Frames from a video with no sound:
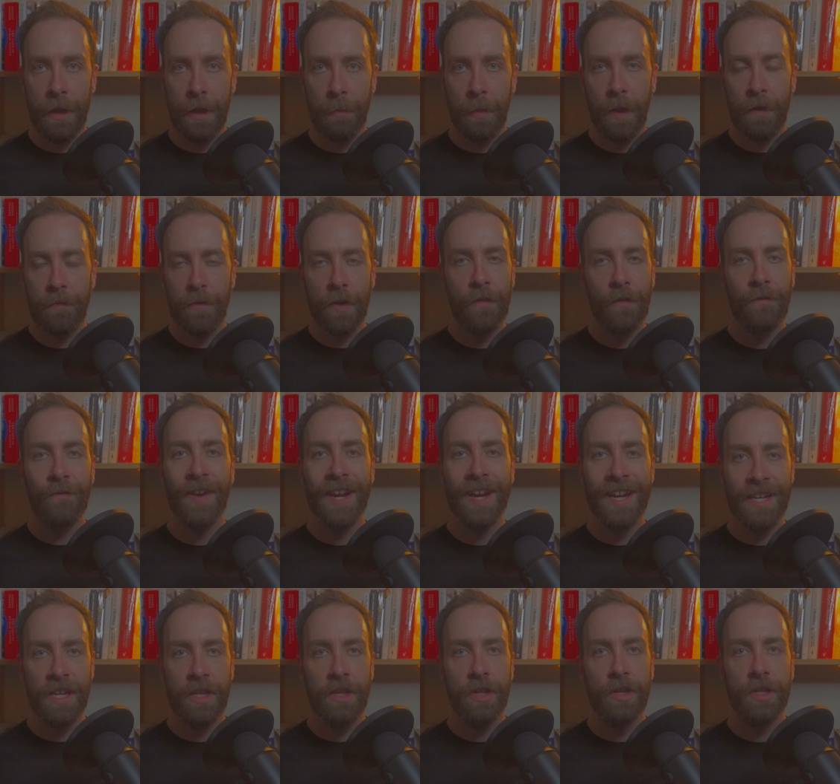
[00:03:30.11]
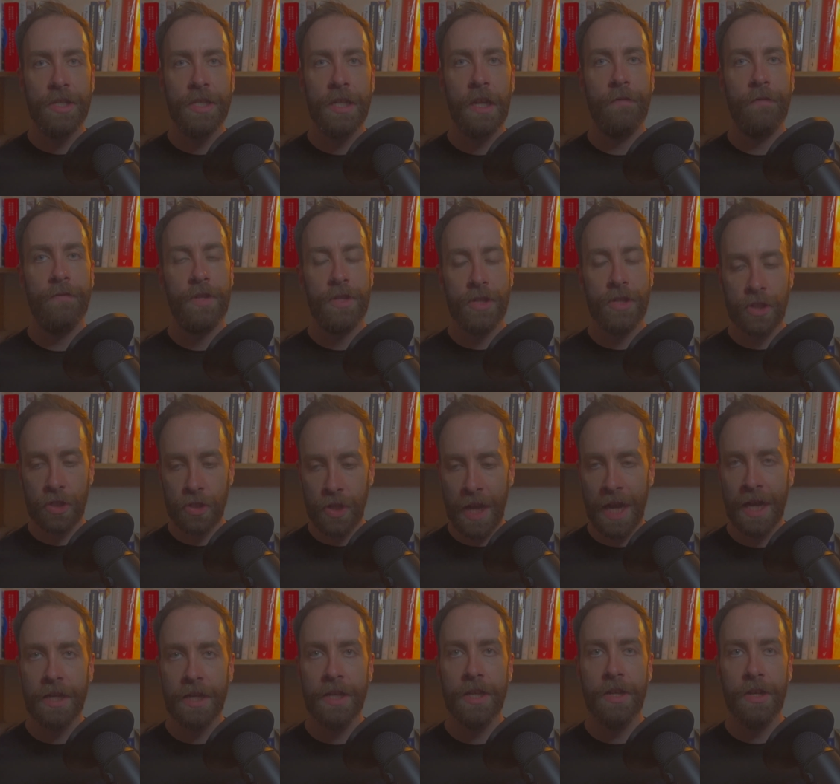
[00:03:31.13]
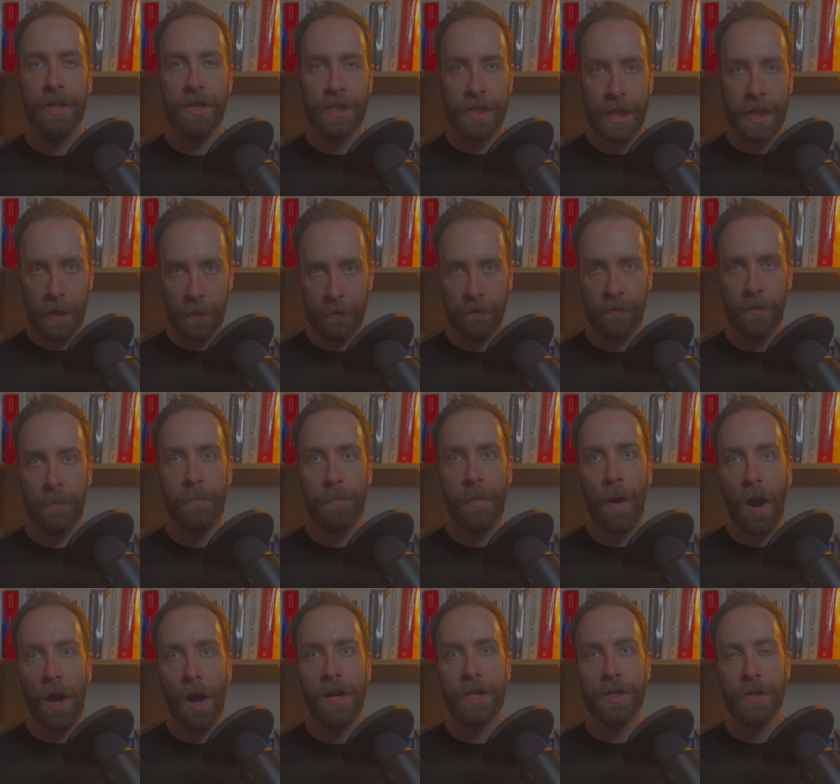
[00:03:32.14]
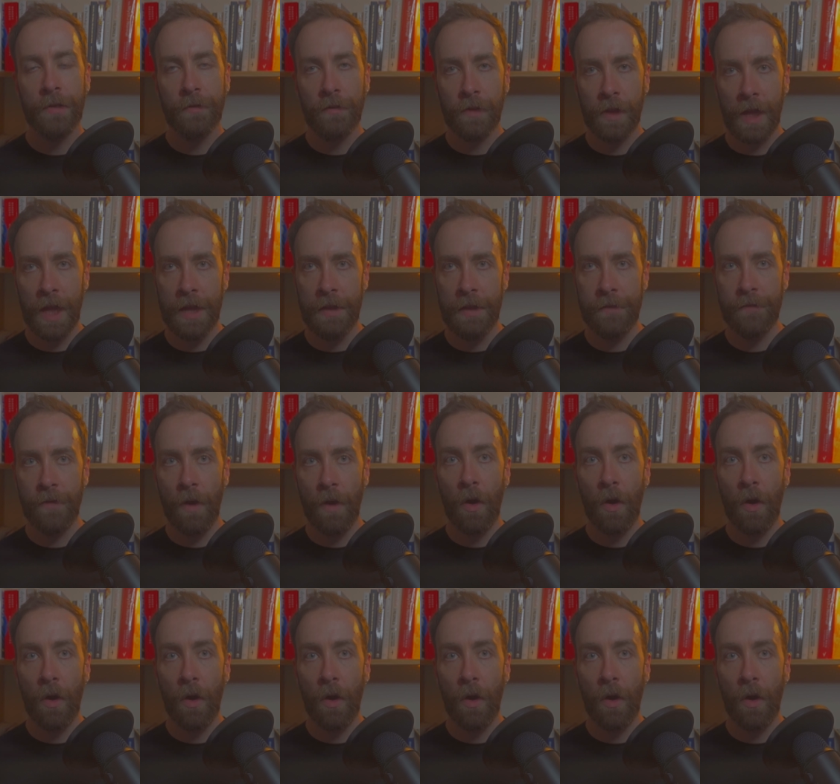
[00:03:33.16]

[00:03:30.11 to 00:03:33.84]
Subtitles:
but if you're finding yourself distracting yourself from parts of life